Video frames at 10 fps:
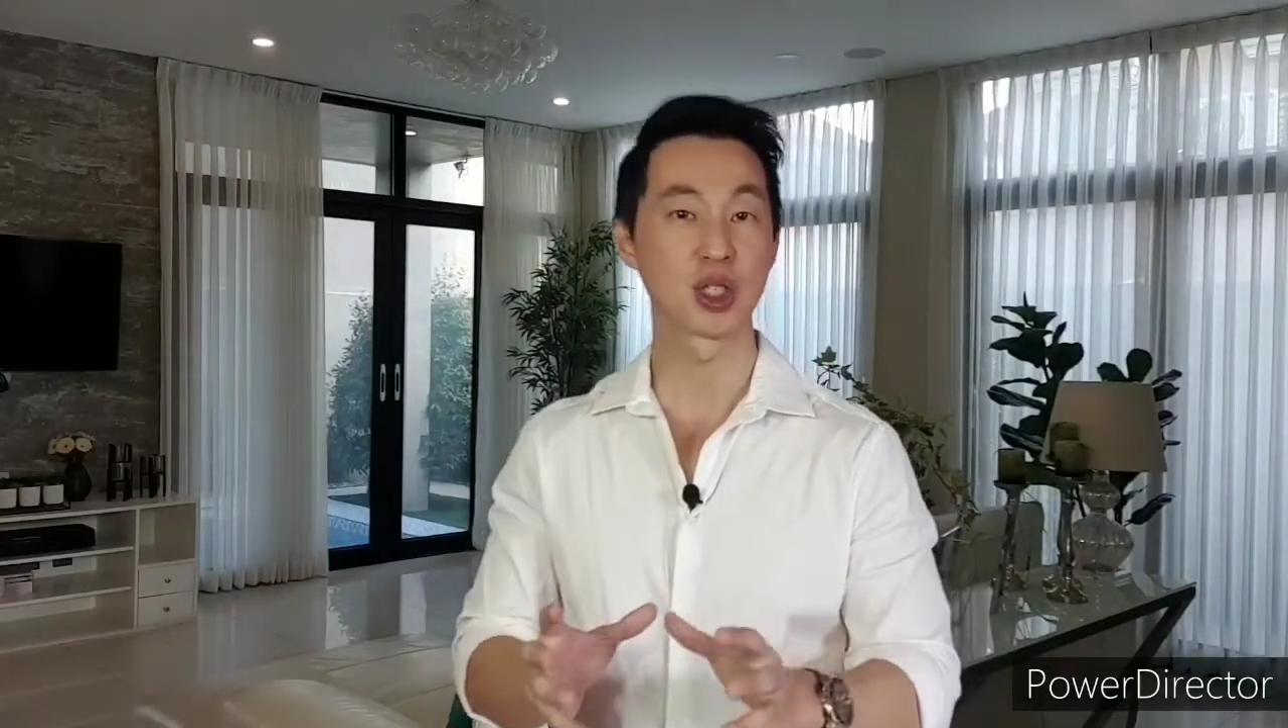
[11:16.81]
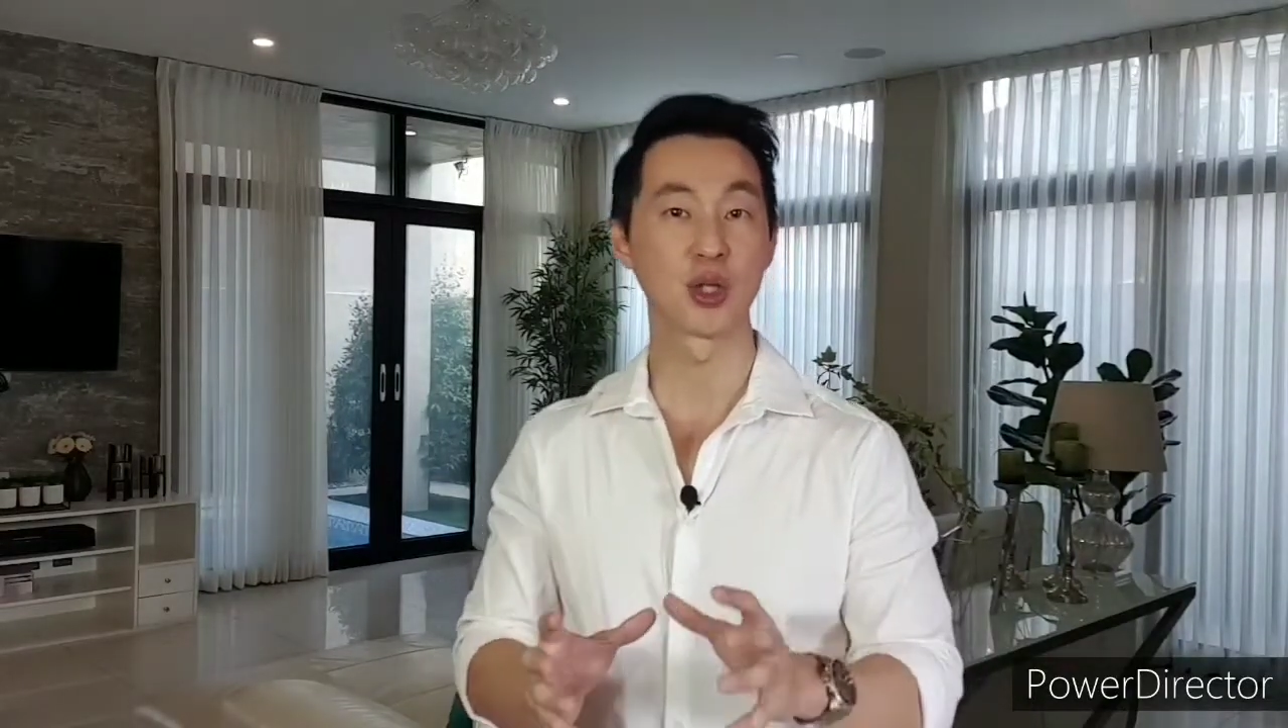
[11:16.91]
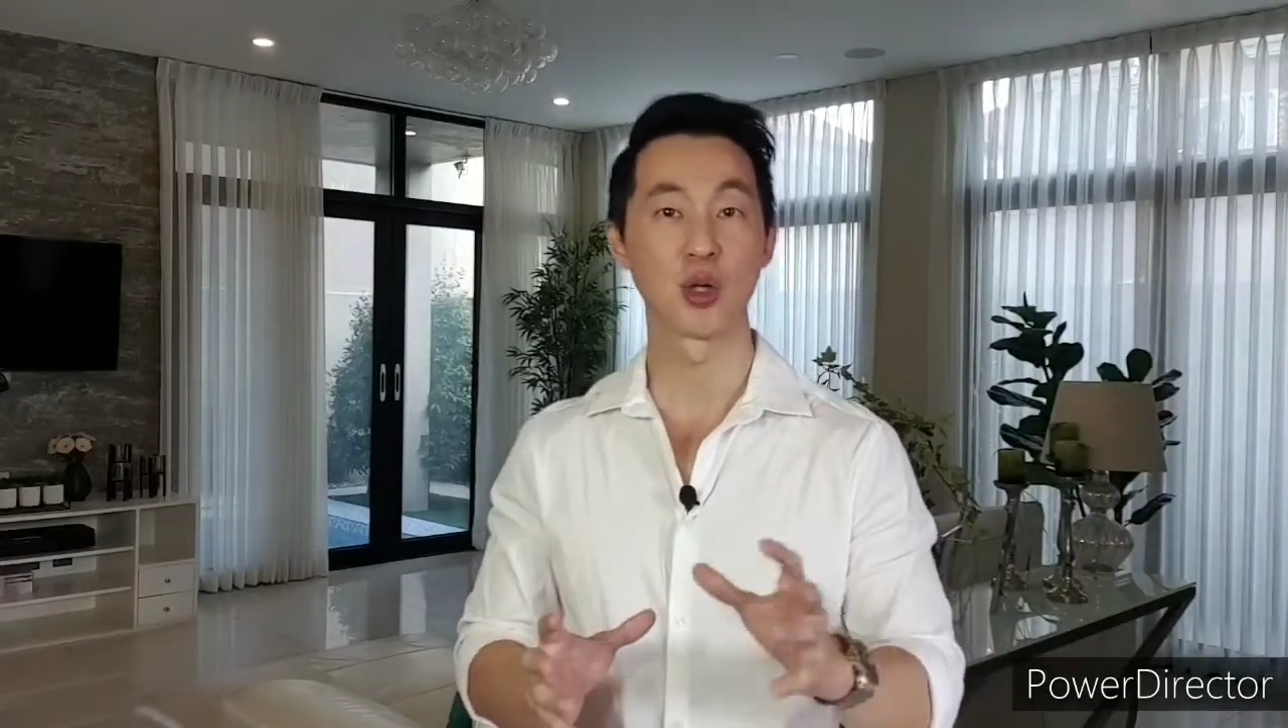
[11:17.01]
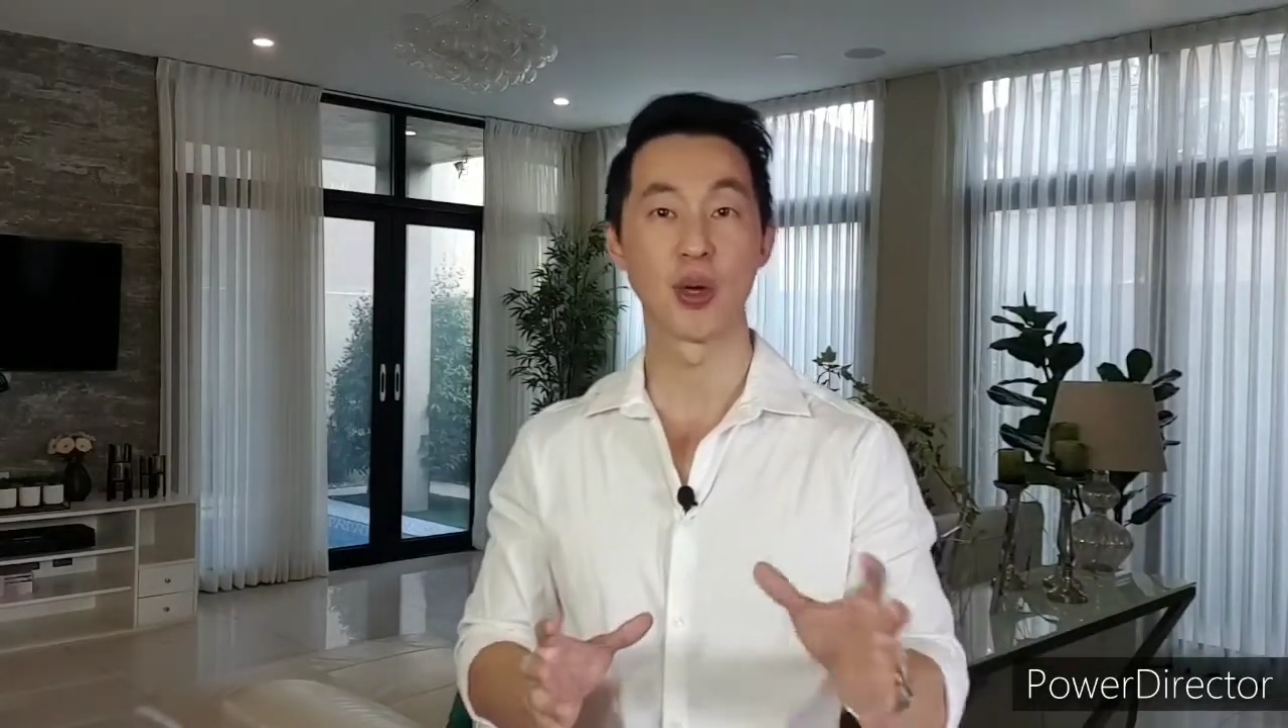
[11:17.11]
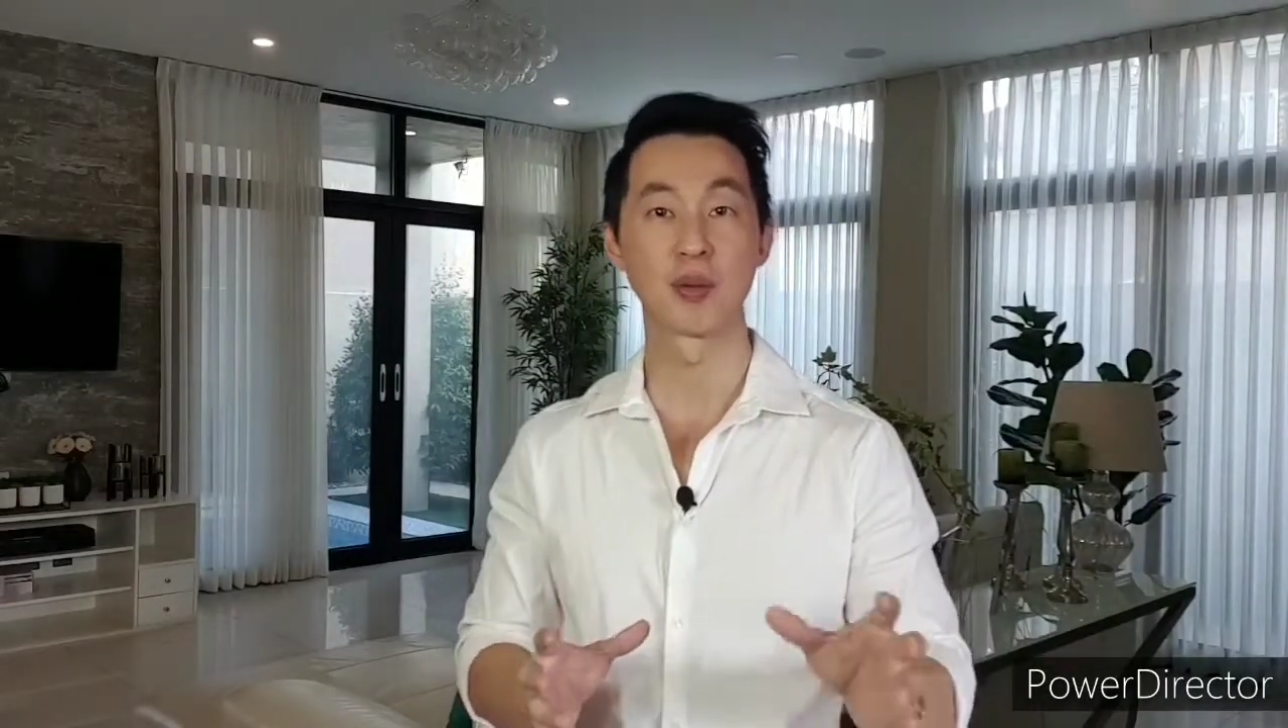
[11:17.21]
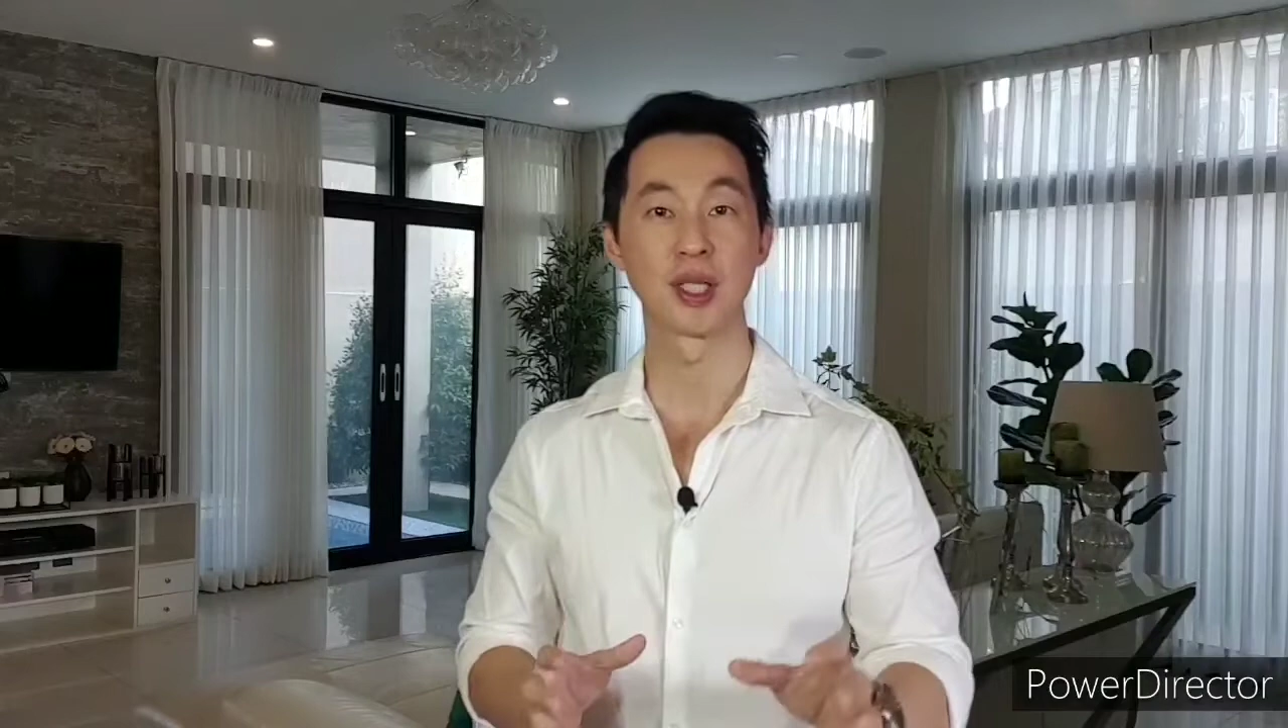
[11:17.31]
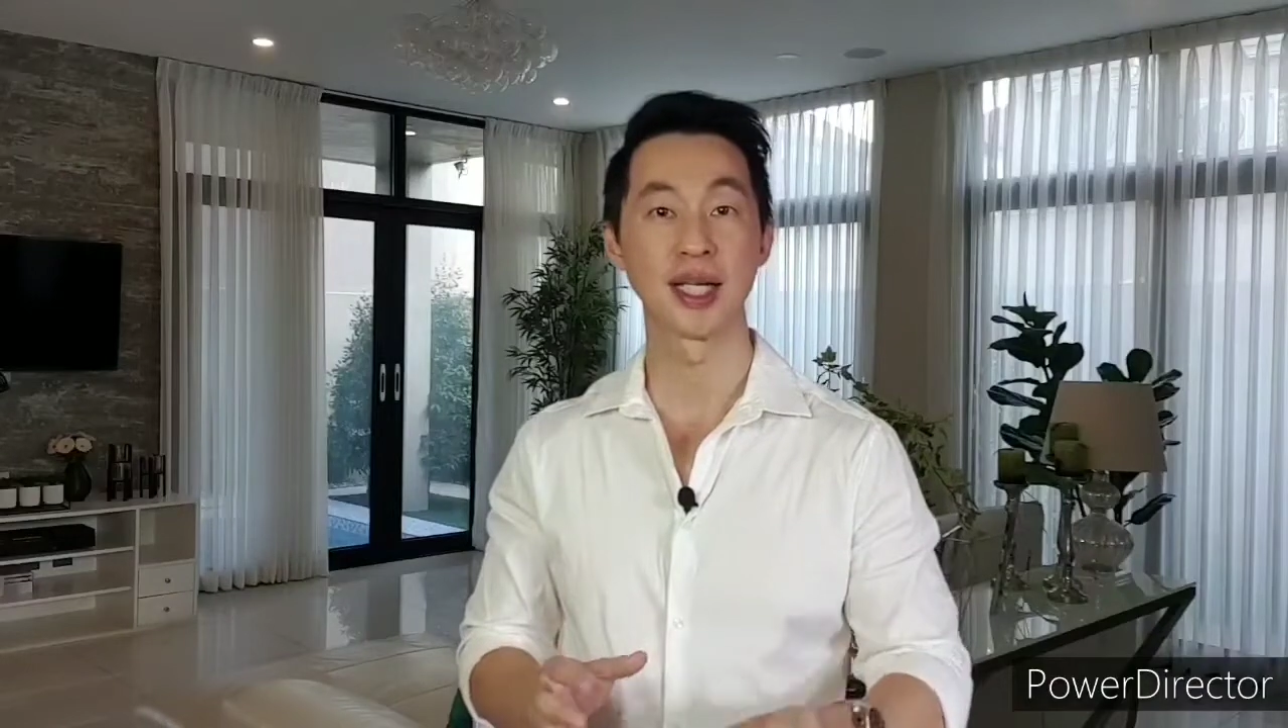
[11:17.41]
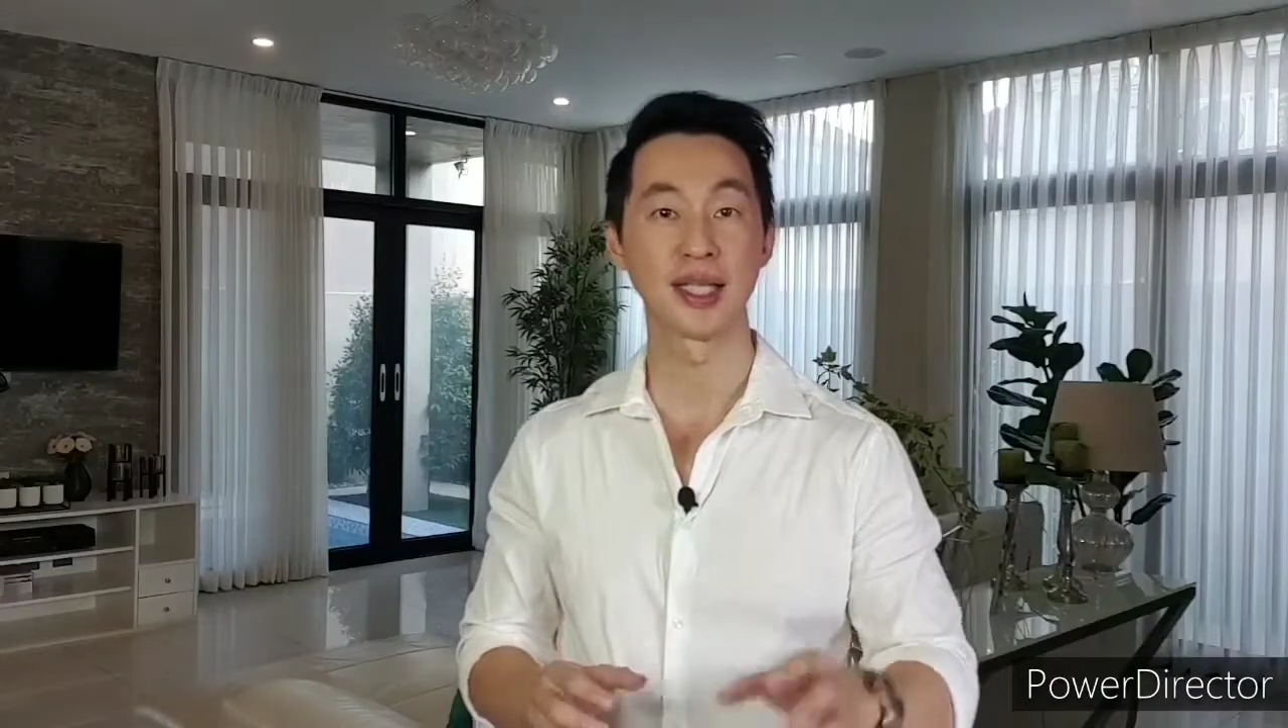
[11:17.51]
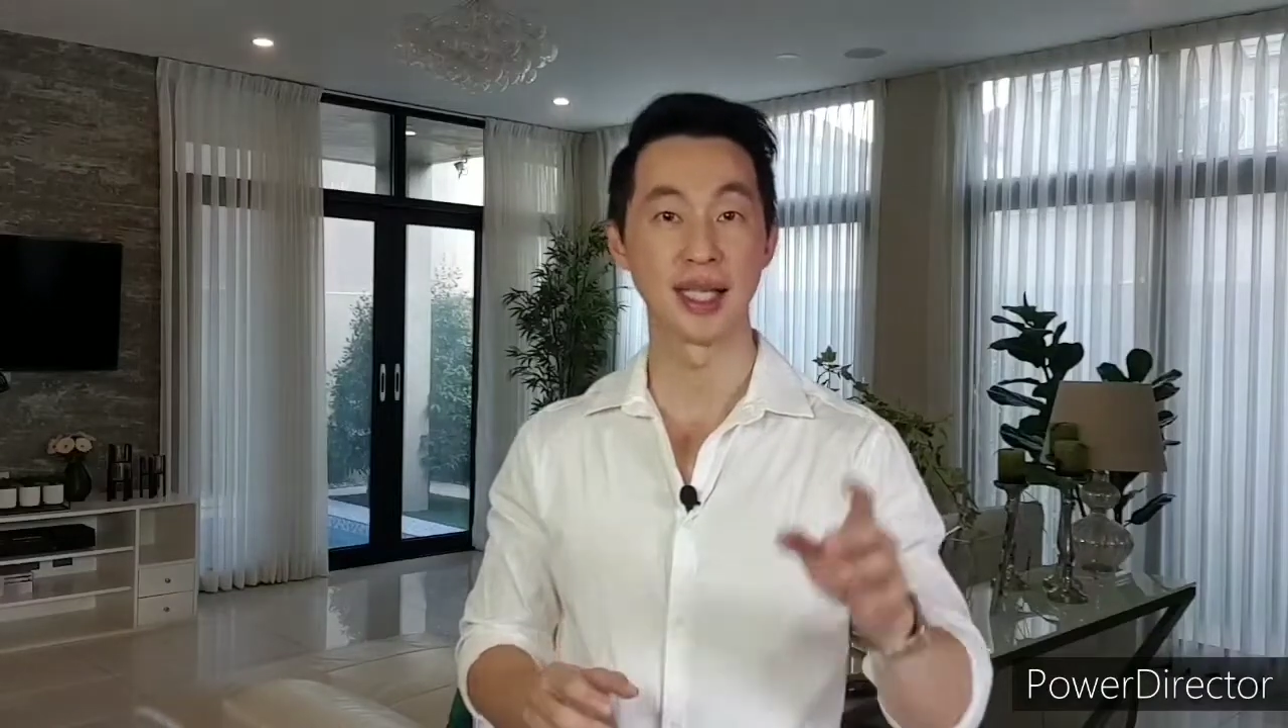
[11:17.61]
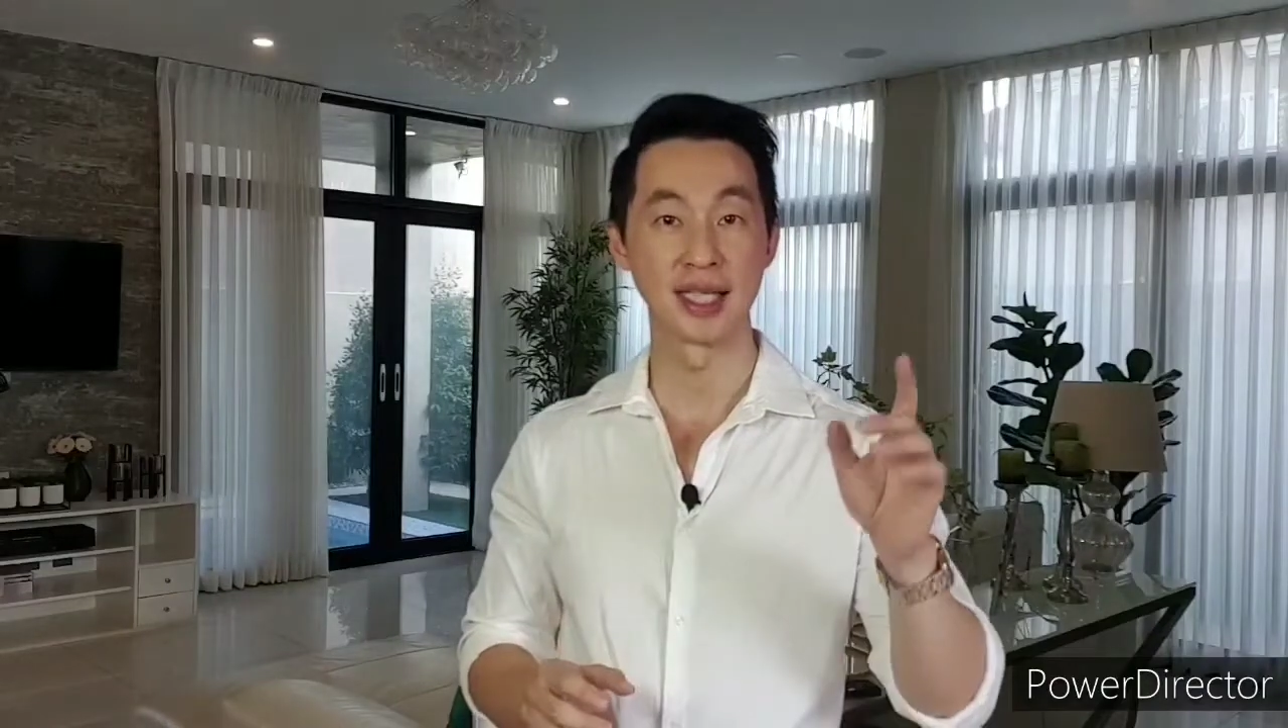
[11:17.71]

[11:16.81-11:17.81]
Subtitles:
us on our website.